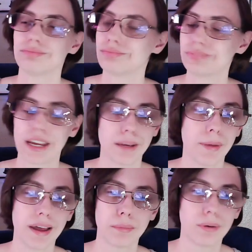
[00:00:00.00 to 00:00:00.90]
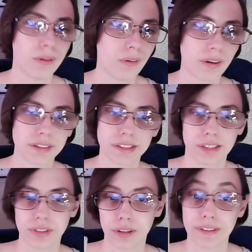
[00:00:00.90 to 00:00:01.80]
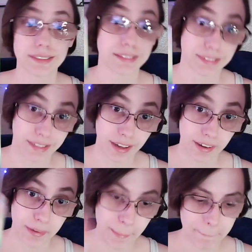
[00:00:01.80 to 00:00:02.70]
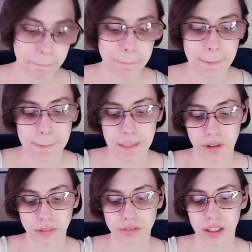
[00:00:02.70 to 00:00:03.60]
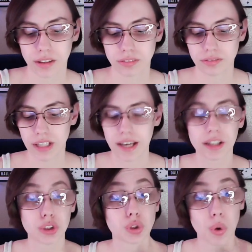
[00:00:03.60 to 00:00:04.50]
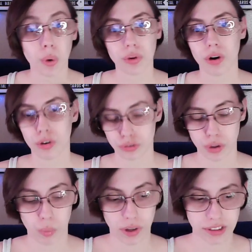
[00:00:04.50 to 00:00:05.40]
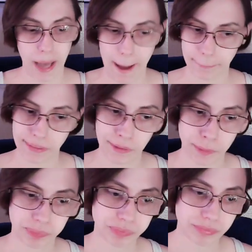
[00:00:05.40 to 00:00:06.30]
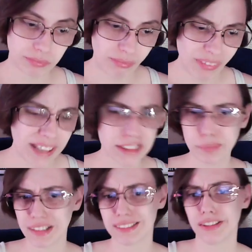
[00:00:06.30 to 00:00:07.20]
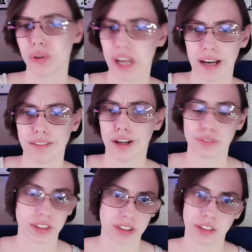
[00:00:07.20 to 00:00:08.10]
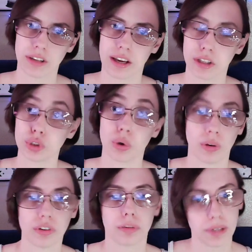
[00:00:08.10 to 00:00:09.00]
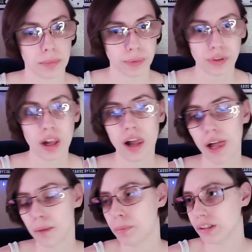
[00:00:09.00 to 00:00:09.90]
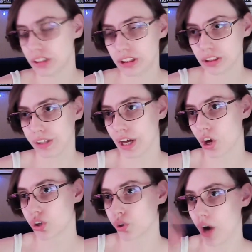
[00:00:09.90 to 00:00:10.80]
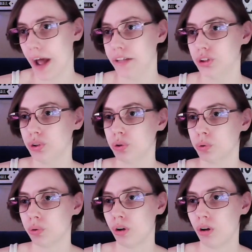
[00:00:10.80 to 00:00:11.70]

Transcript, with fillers: take it by the bull horns, even though this is a stag. You know, like take control over what's happening as best as you can. Obviously, you can't control other people, but still like try to